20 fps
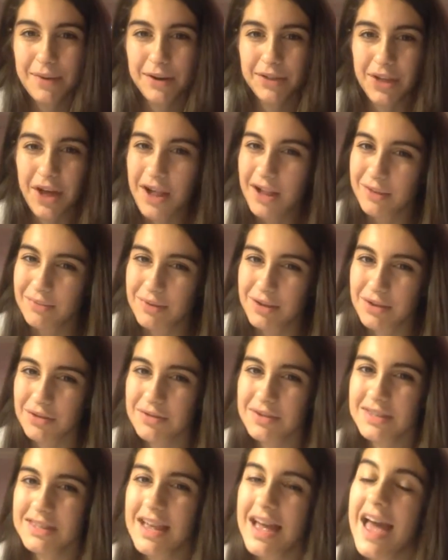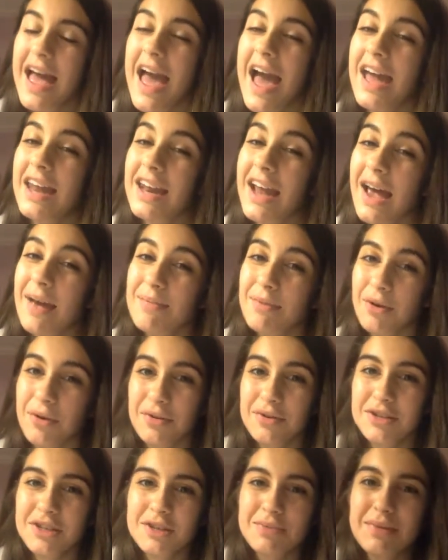Bartholomew's, and I'm
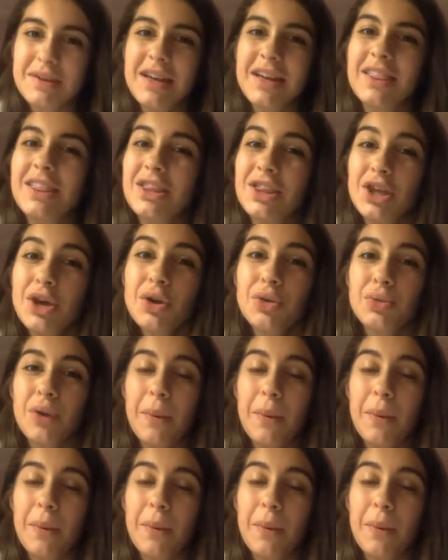going to be the youth